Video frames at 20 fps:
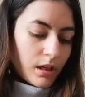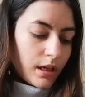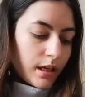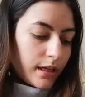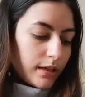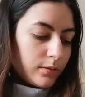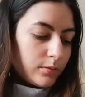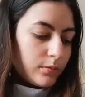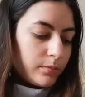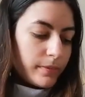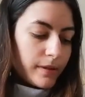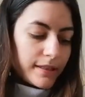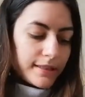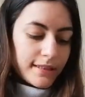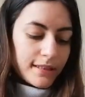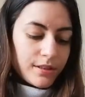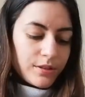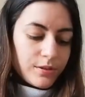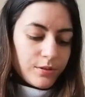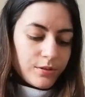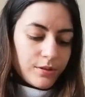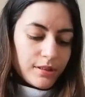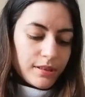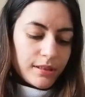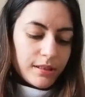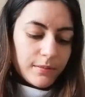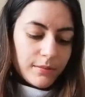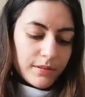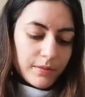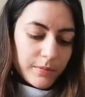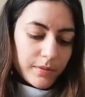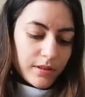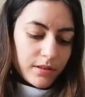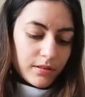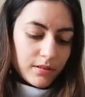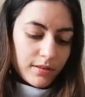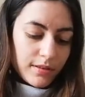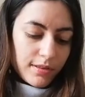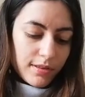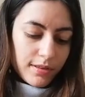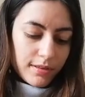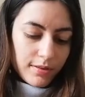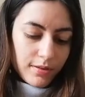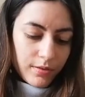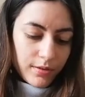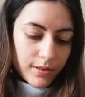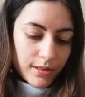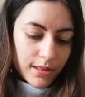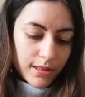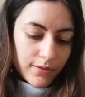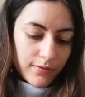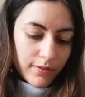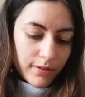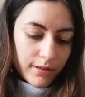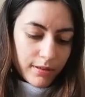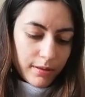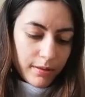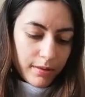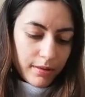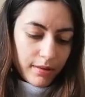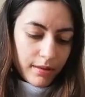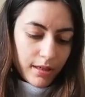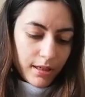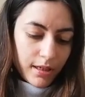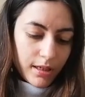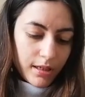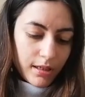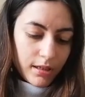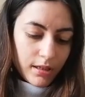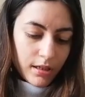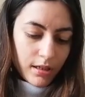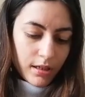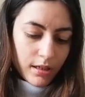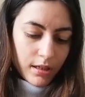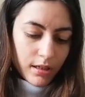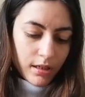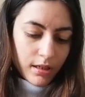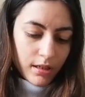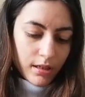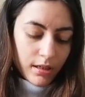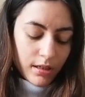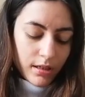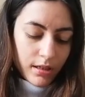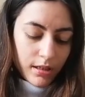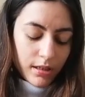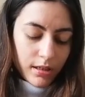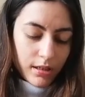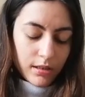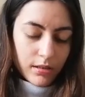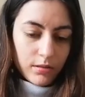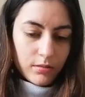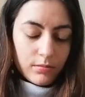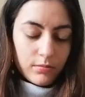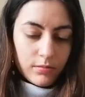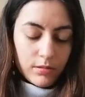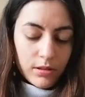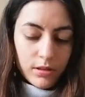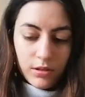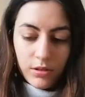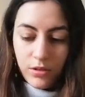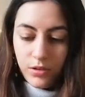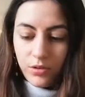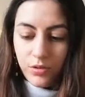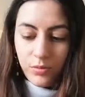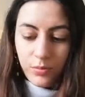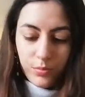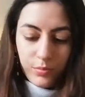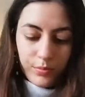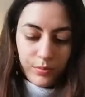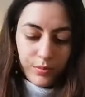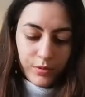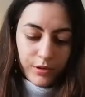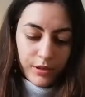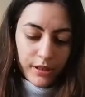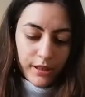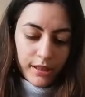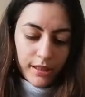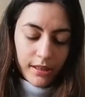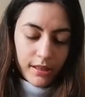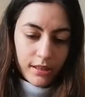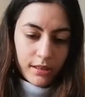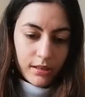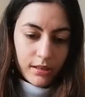I will pass it 2 times because this thread is very thin and I don't want it to break.